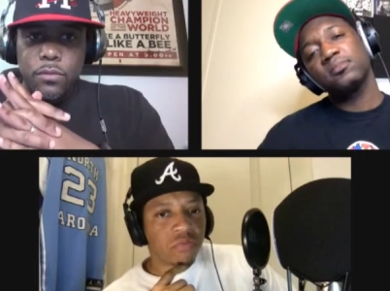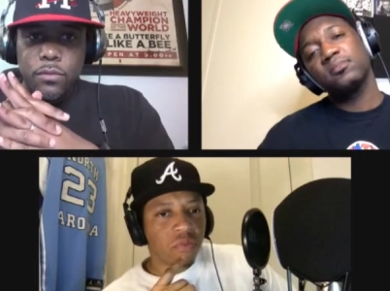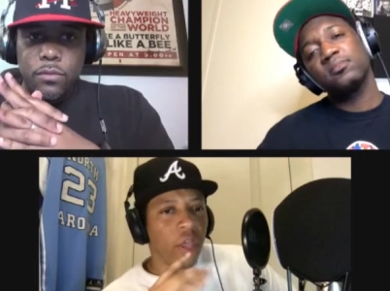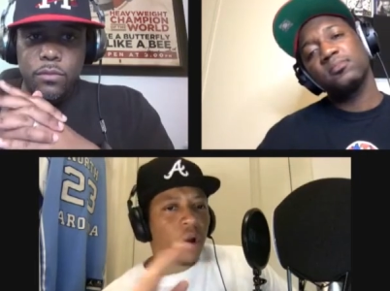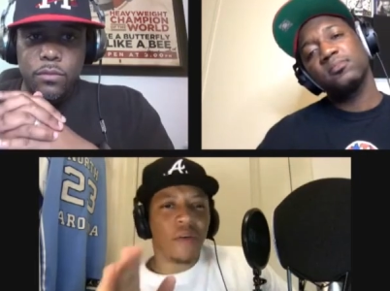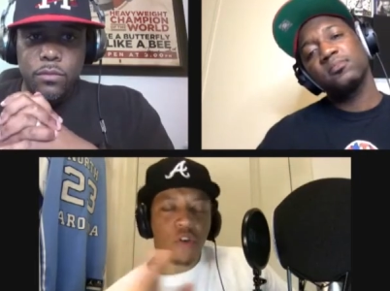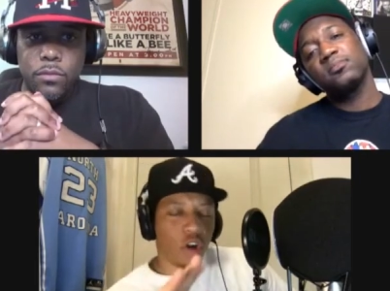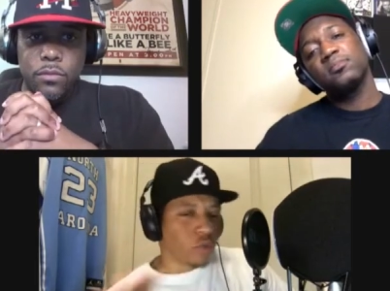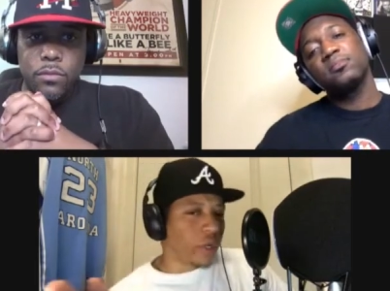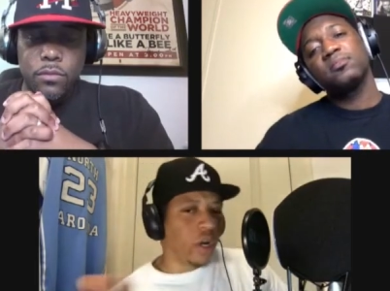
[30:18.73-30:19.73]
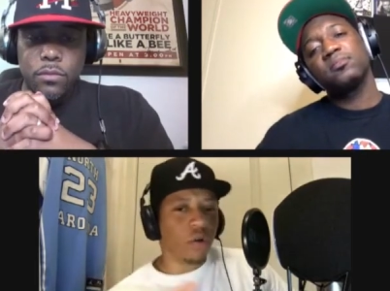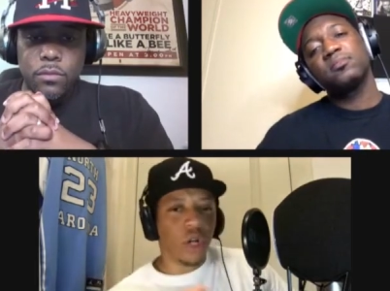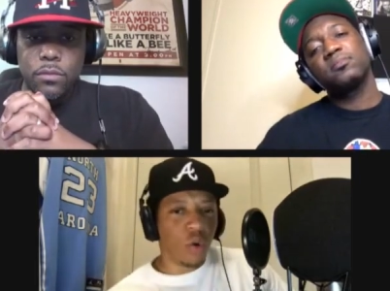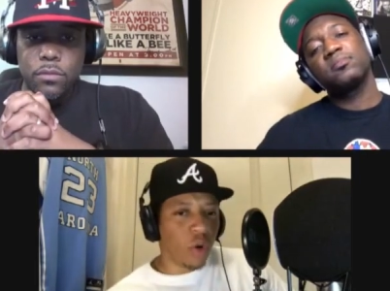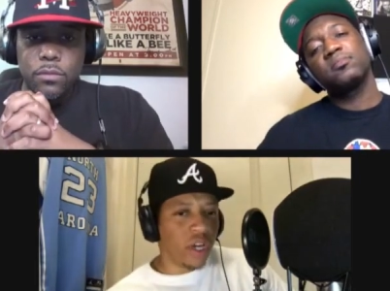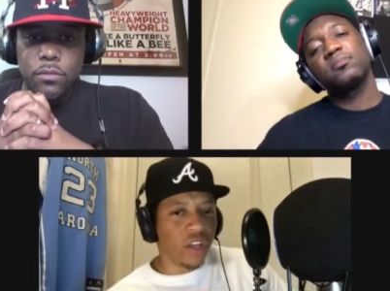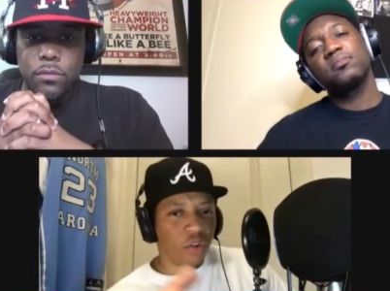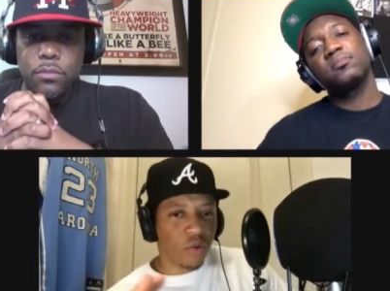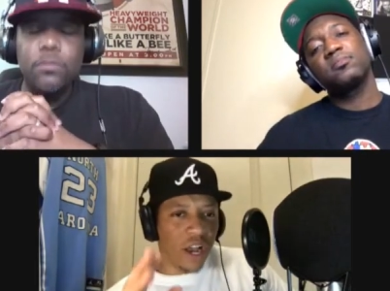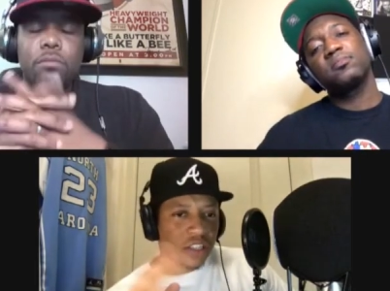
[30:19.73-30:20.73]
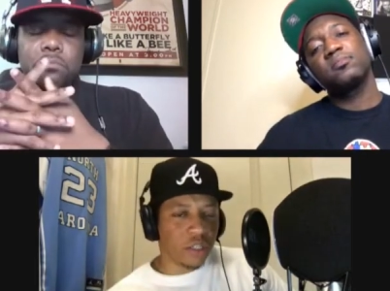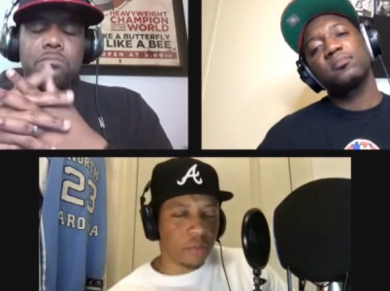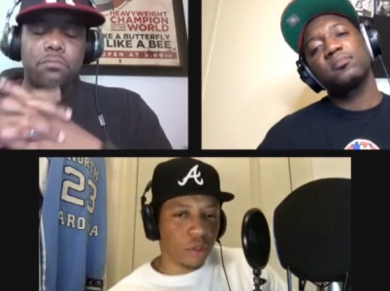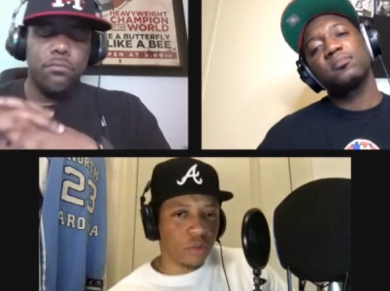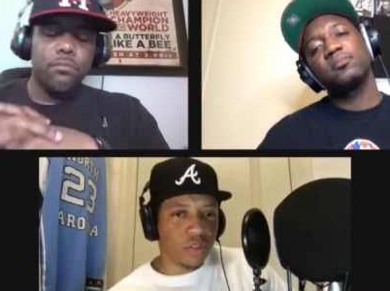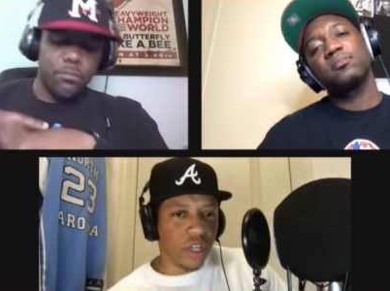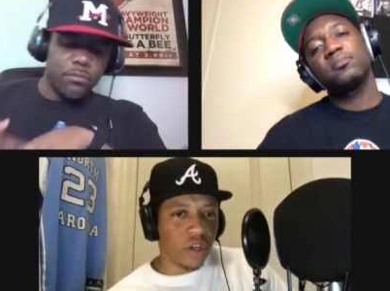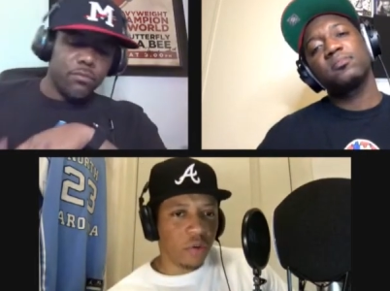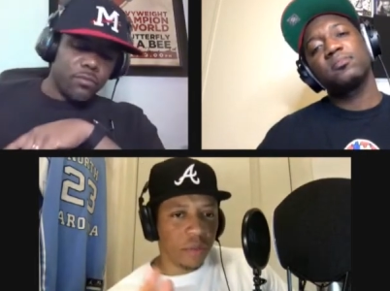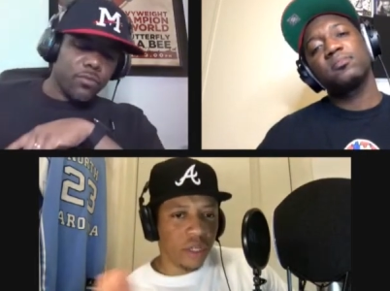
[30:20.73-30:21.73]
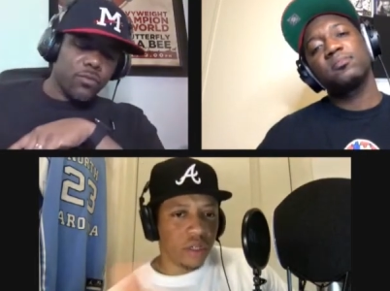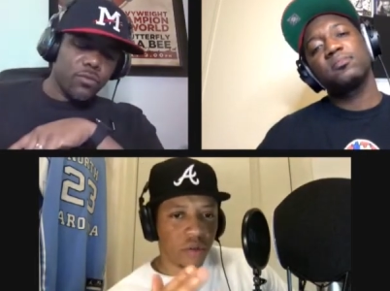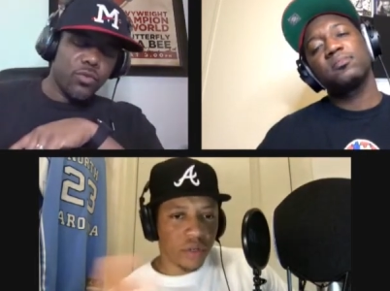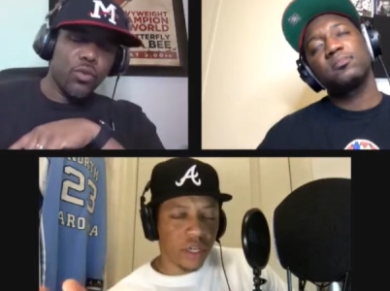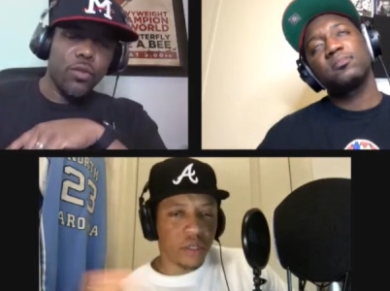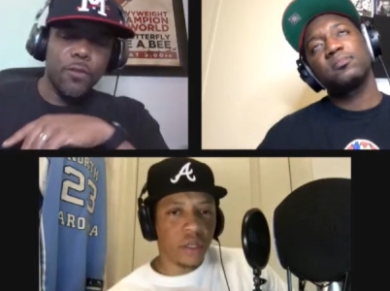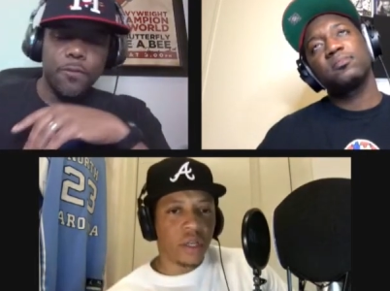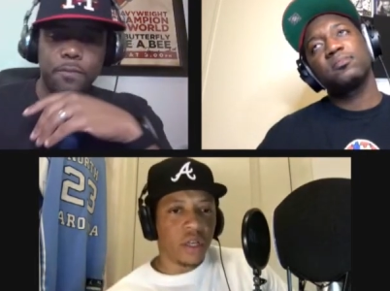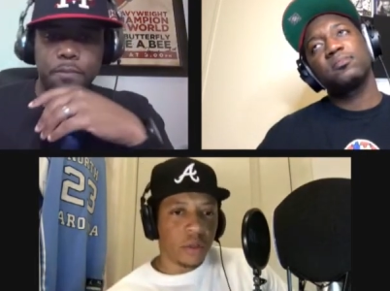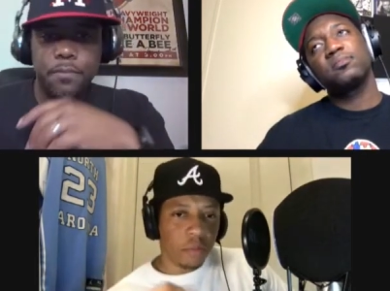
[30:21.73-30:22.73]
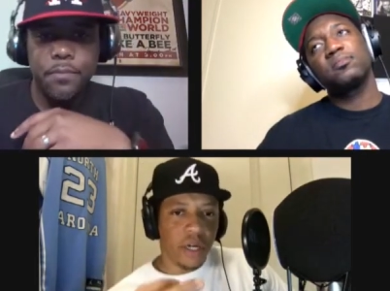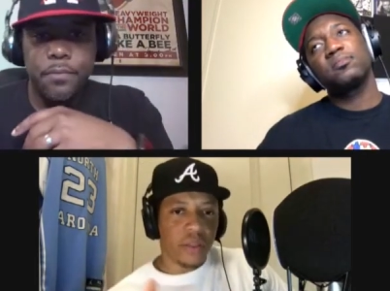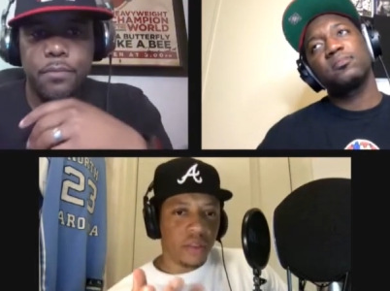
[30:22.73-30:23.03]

Speaker 1: and of course we don't know what other roster moves they're gonna make. Sure. But